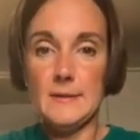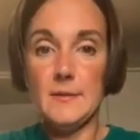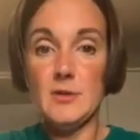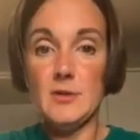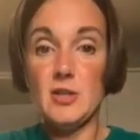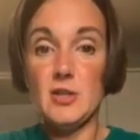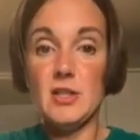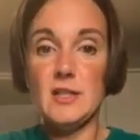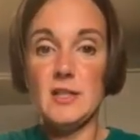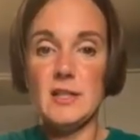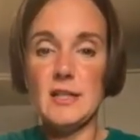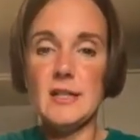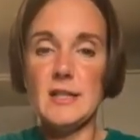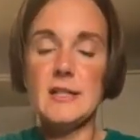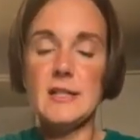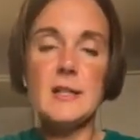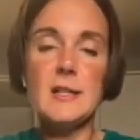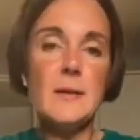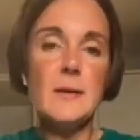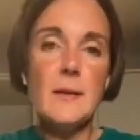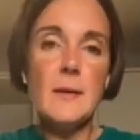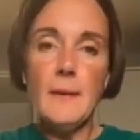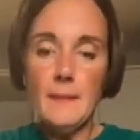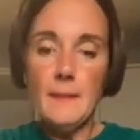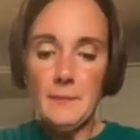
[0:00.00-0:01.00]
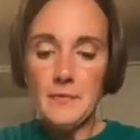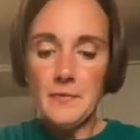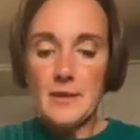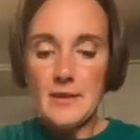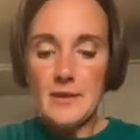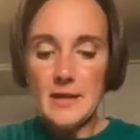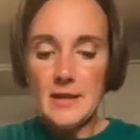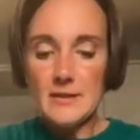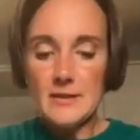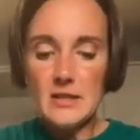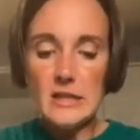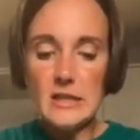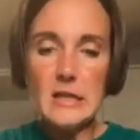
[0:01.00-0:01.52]
she says.
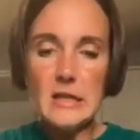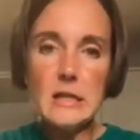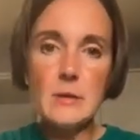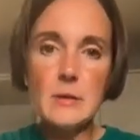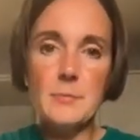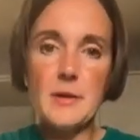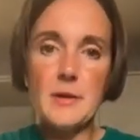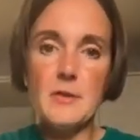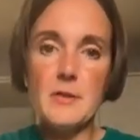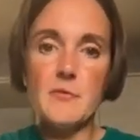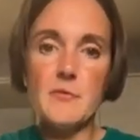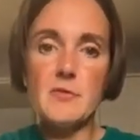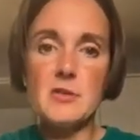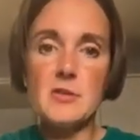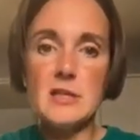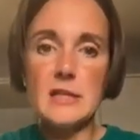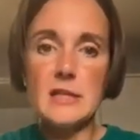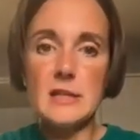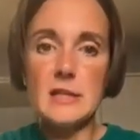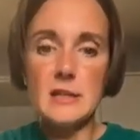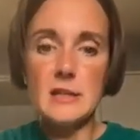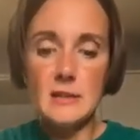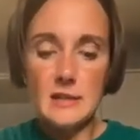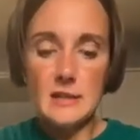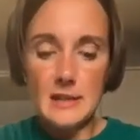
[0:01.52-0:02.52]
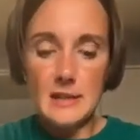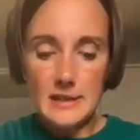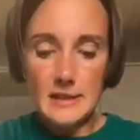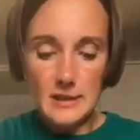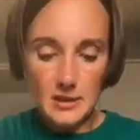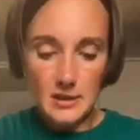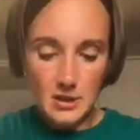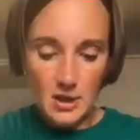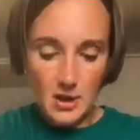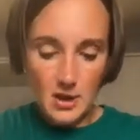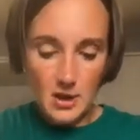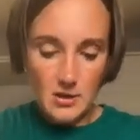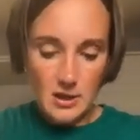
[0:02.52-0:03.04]
There's a little bit of resistance there, so
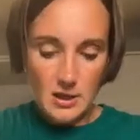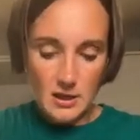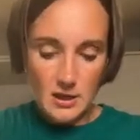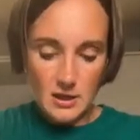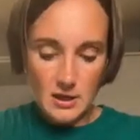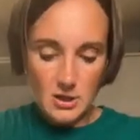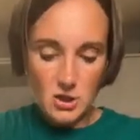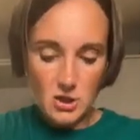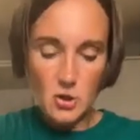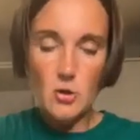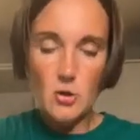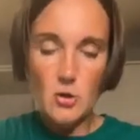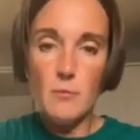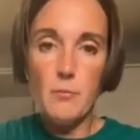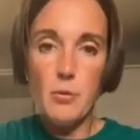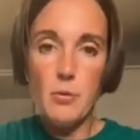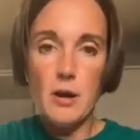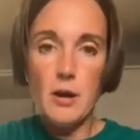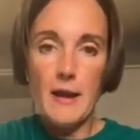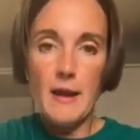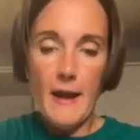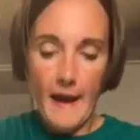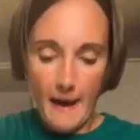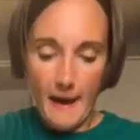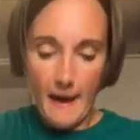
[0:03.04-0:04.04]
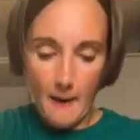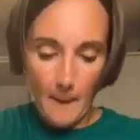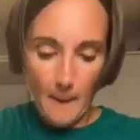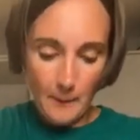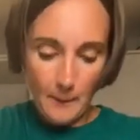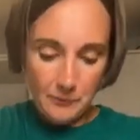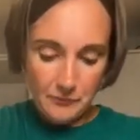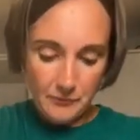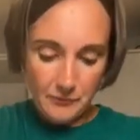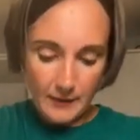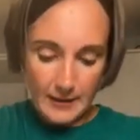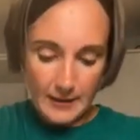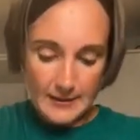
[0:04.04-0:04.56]
don't think because you can pull it out
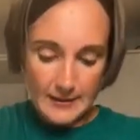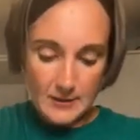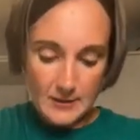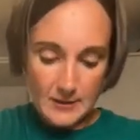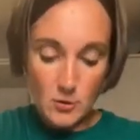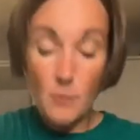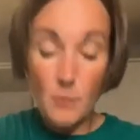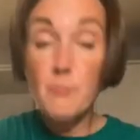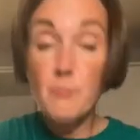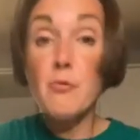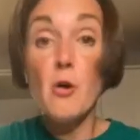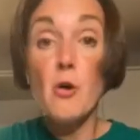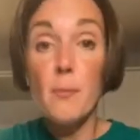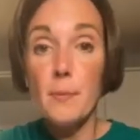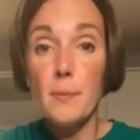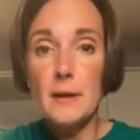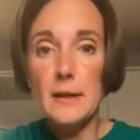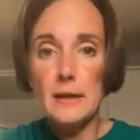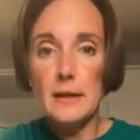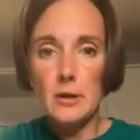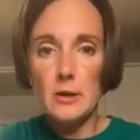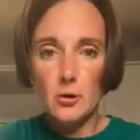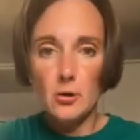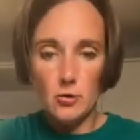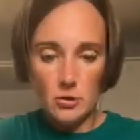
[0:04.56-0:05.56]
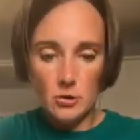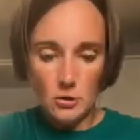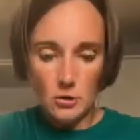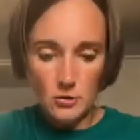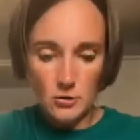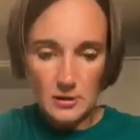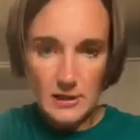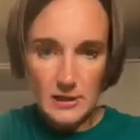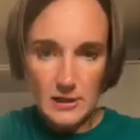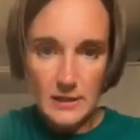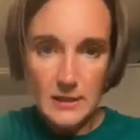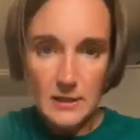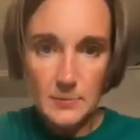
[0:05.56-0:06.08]
it's not properly
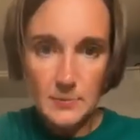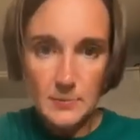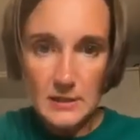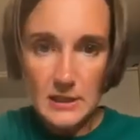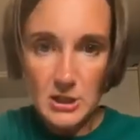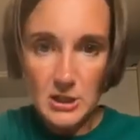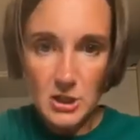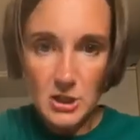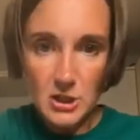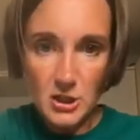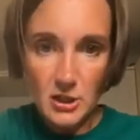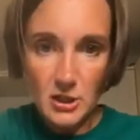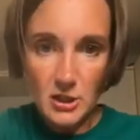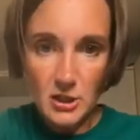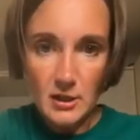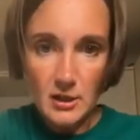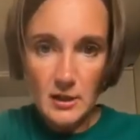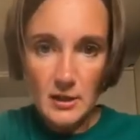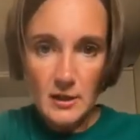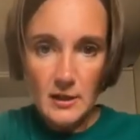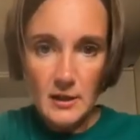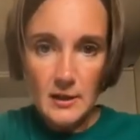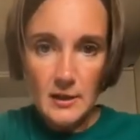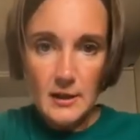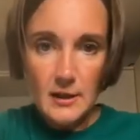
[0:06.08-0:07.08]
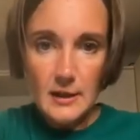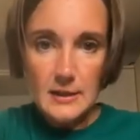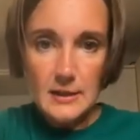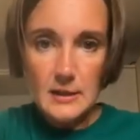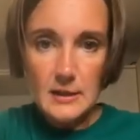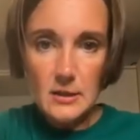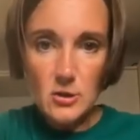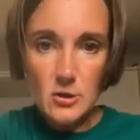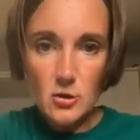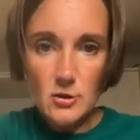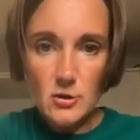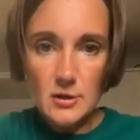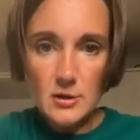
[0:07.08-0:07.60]
locked into position. As
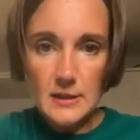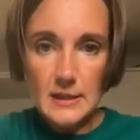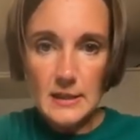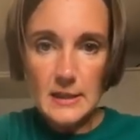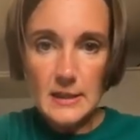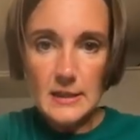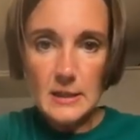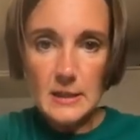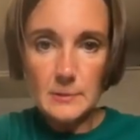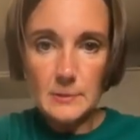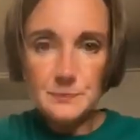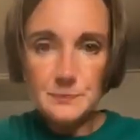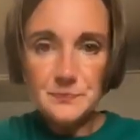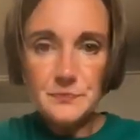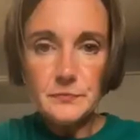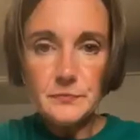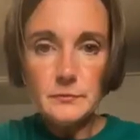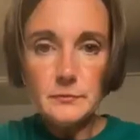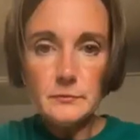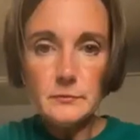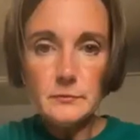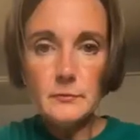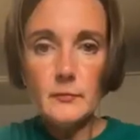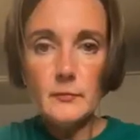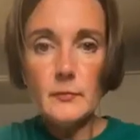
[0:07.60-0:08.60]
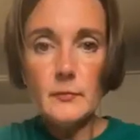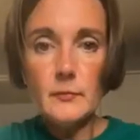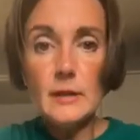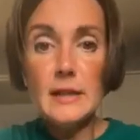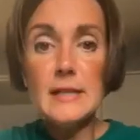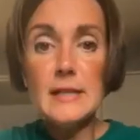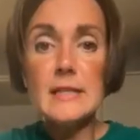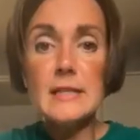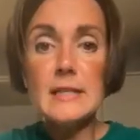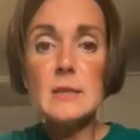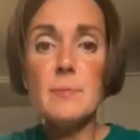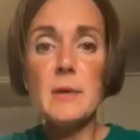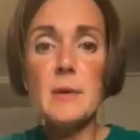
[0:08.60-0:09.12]
long as it's
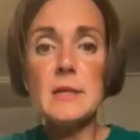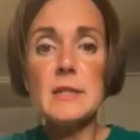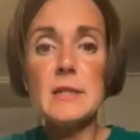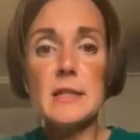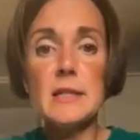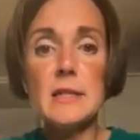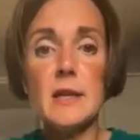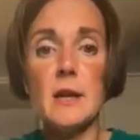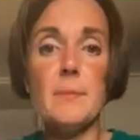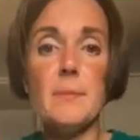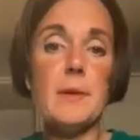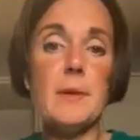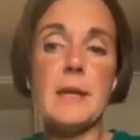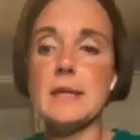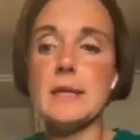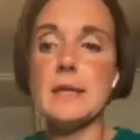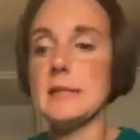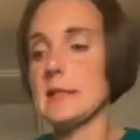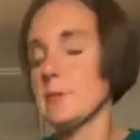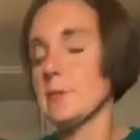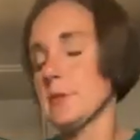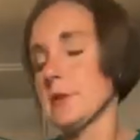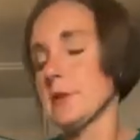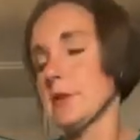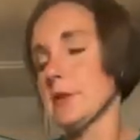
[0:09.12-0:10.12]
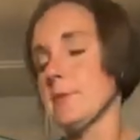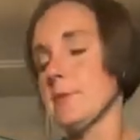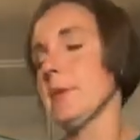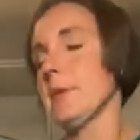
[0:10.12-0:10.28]
butting up against one of the